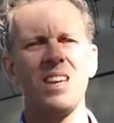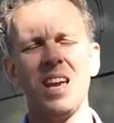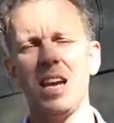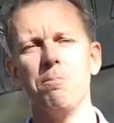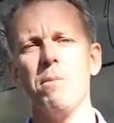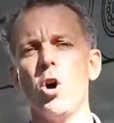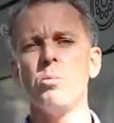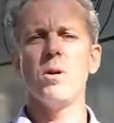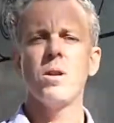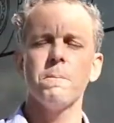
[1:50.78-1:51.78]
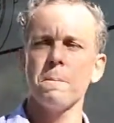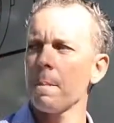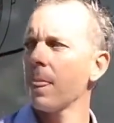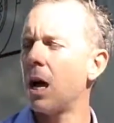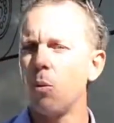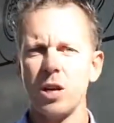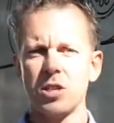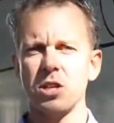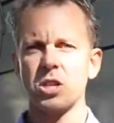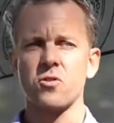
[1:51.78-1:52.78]
in Melbourne,
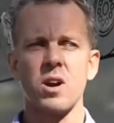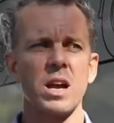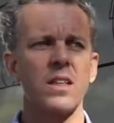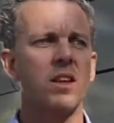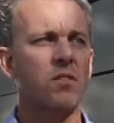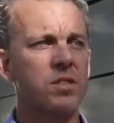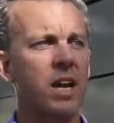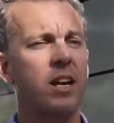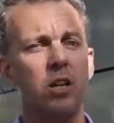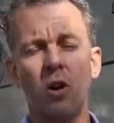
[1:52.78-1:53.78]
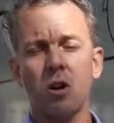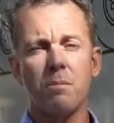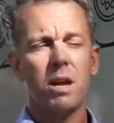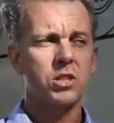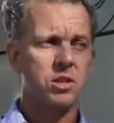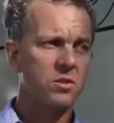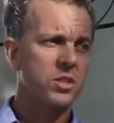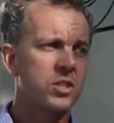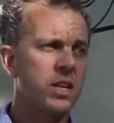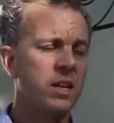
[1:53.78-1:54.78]
Western Australia, that have started, like I mentioned, on the
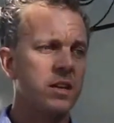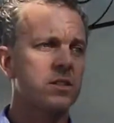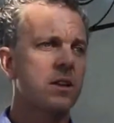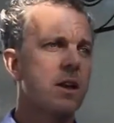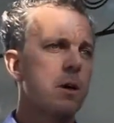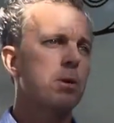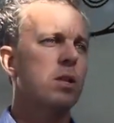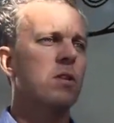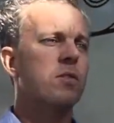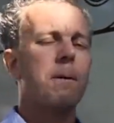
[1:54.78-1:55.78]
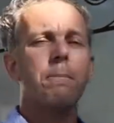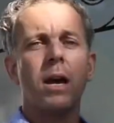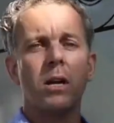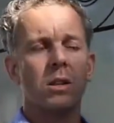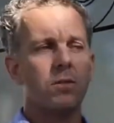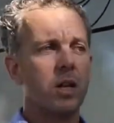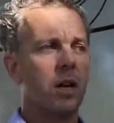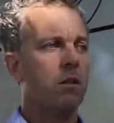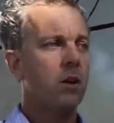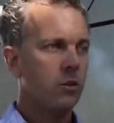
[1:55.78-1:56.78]
steers, but then they've come back and they've
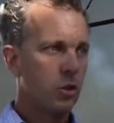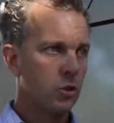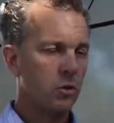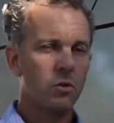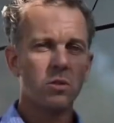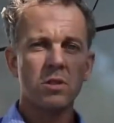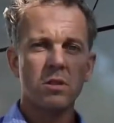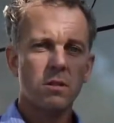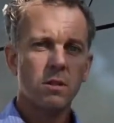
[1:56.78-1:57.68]
done the jewels,